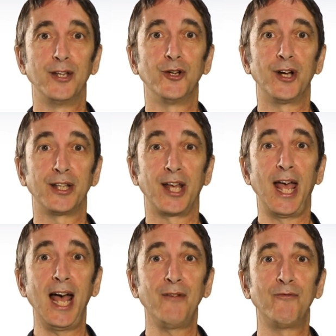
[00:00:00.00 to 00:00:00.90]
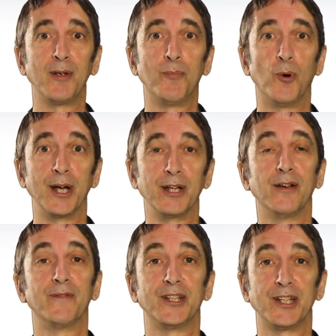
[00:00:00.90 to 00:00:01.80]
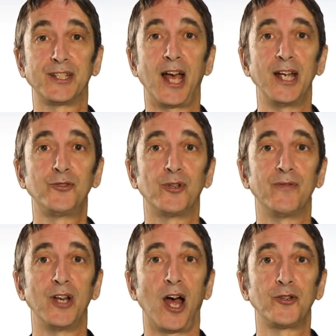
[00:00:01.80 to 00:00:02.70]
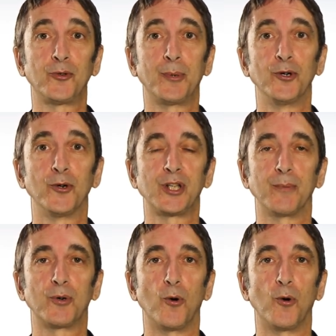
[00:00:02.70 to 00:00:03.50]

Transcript: and you're at the halfway point of the Design-Driven Entrepreneurship